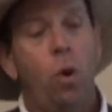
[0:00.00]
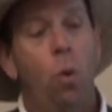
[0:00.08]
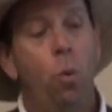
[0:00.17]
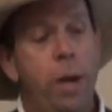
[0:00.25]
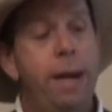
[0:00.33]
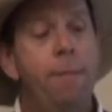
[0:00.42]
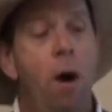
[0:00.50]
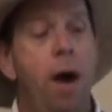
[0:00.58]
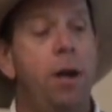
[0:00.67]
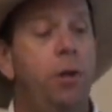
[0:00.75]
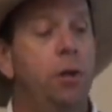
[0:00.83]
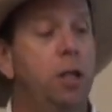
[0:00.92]
we
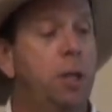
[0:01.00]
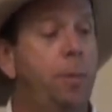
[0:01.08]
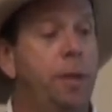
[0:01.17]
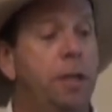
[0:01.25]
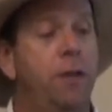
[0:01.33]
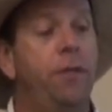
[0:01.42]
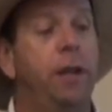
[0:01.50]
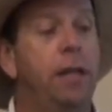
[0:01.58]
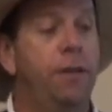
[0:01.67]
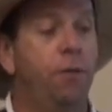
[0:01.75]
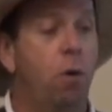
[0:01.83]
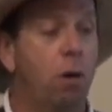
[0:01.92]
monitored
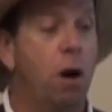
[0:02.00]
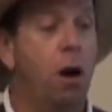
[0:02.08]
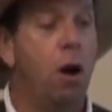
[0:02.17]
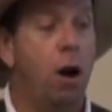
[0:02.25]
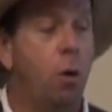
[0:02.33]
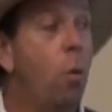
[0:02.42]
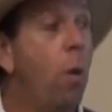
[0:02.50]
specifically for our